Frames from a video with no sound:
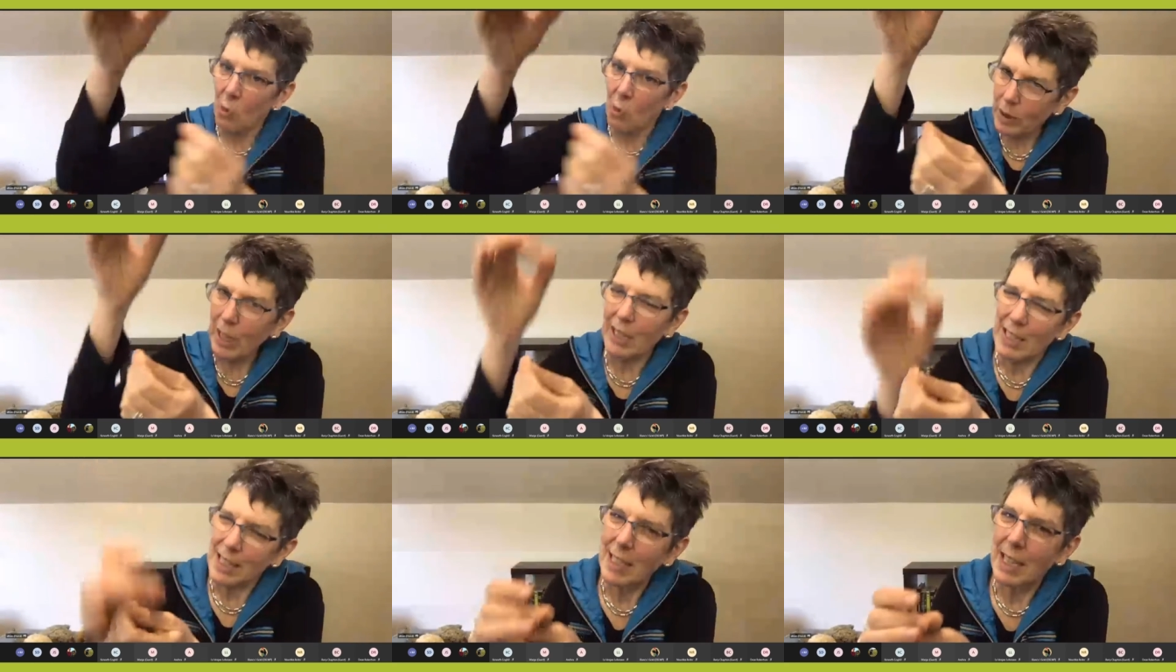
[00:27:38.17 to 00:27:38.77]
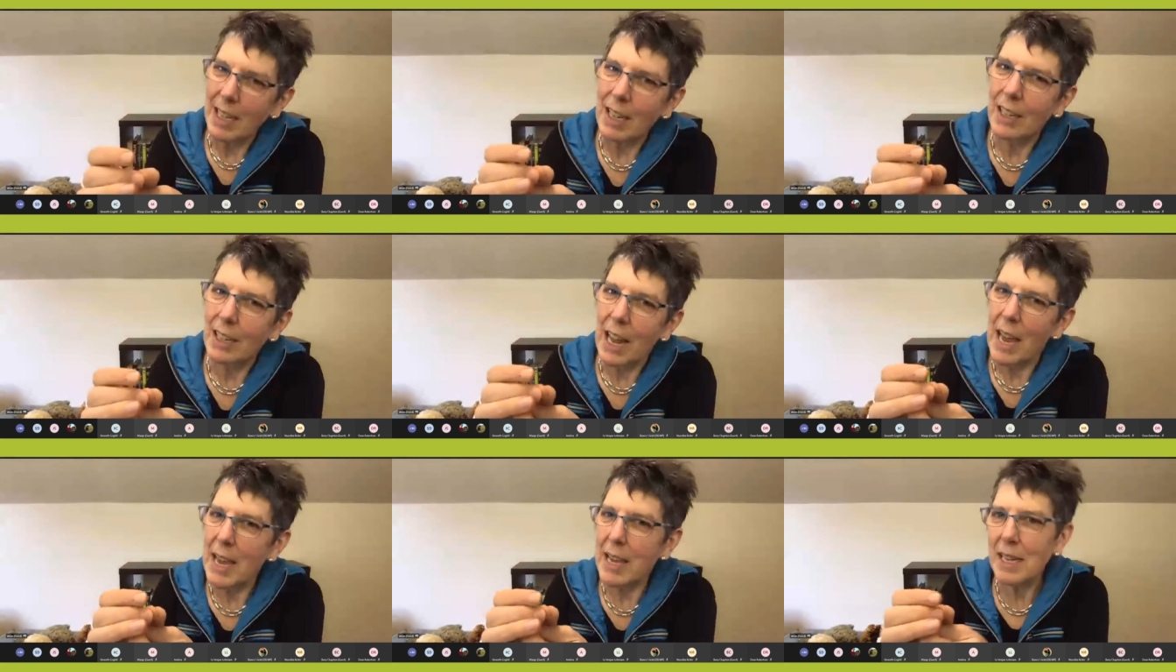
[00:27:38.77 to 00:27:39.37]
when that seed
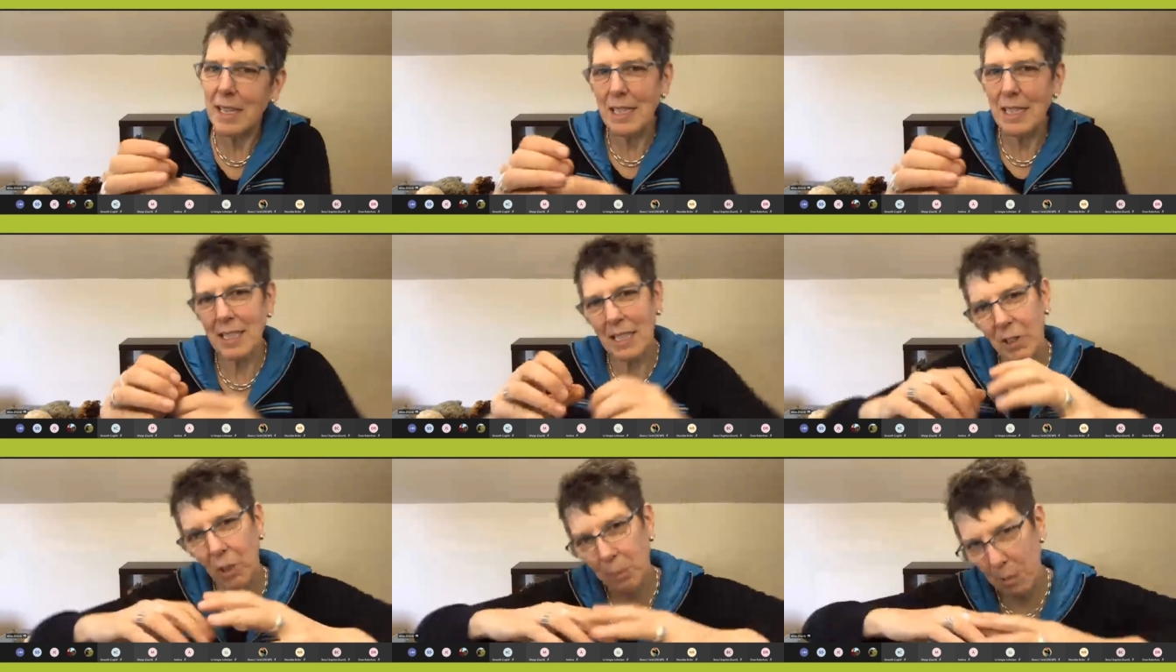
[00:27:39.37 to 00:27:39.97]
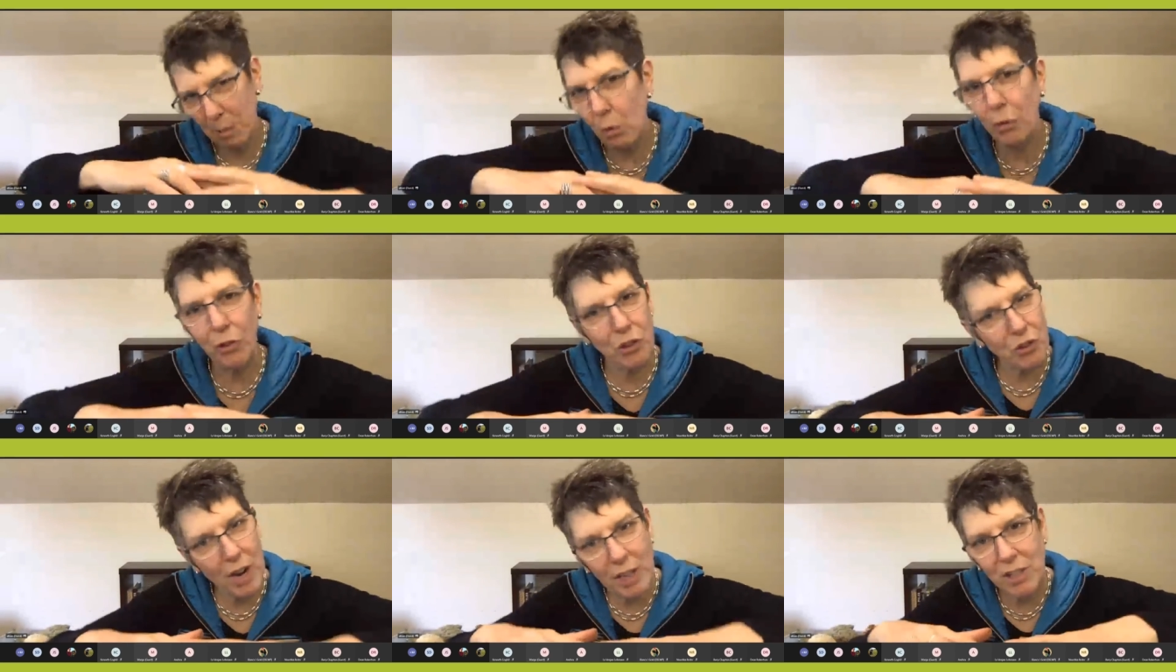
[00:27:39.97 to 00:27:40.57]
lands, there's a little bit more
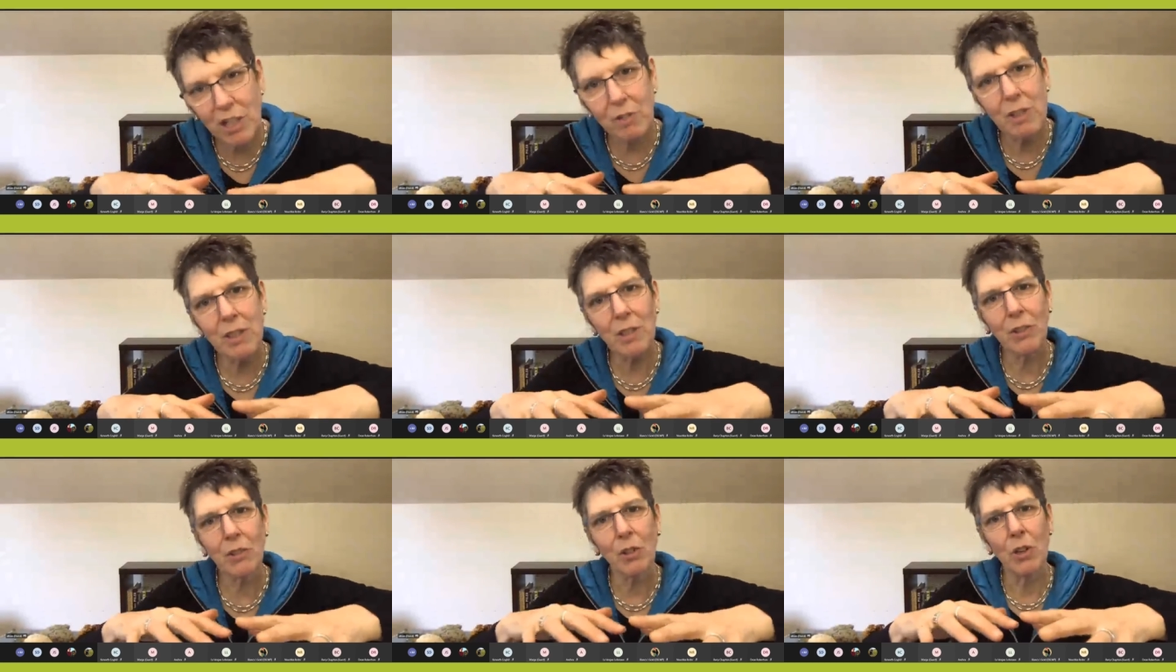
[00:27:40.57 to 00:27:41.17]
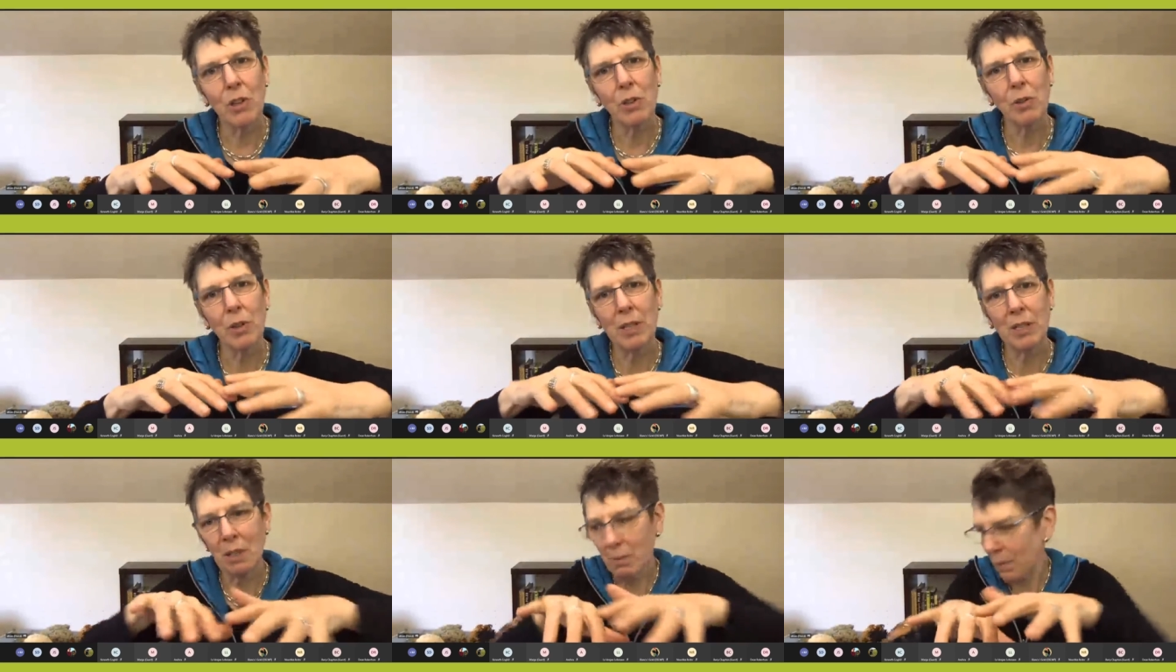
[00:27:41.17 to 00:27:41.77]
structure in the soil,
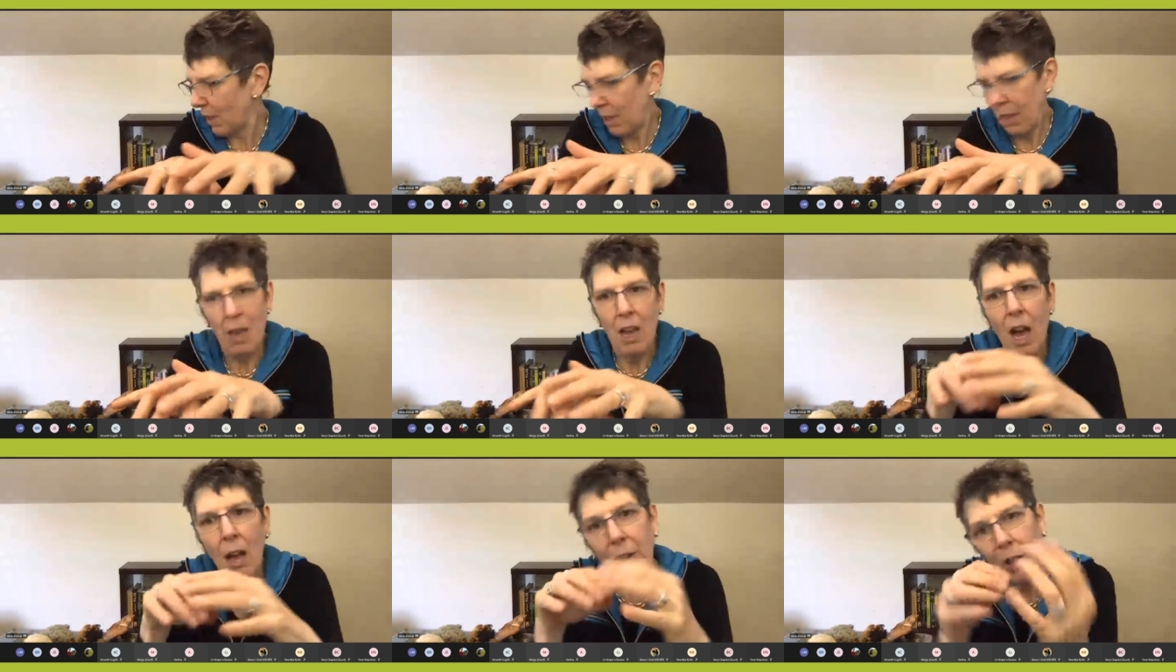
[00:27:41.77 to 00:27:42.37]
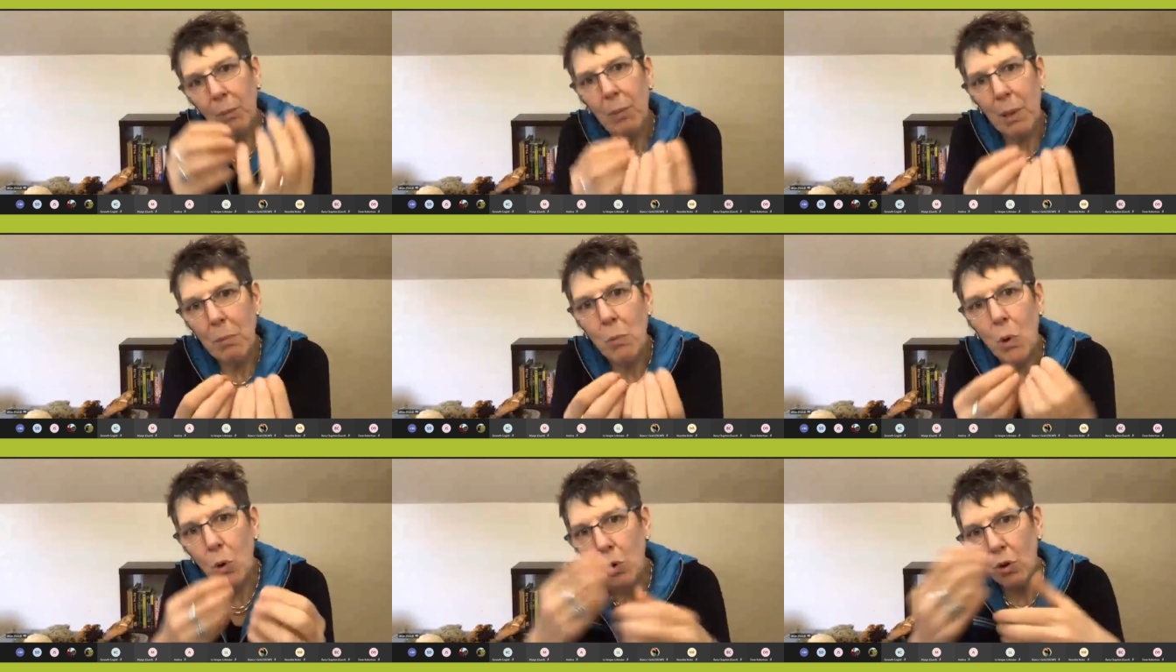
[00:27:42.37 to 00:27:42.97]
there's a, a little bit
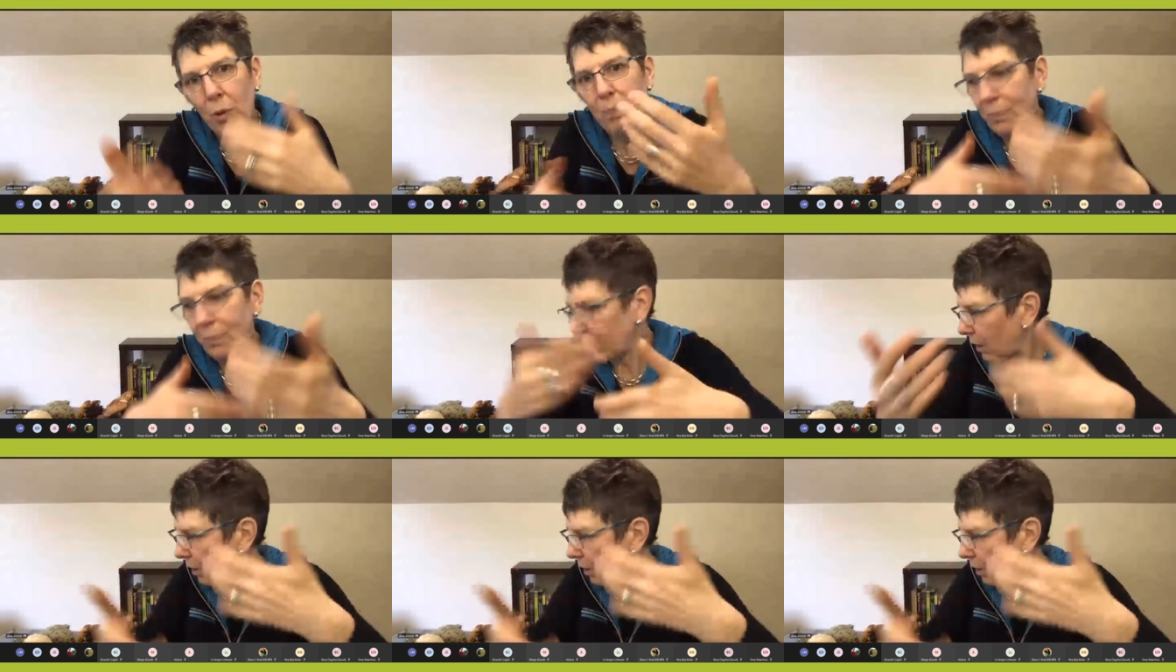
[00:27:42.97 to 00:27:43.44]
more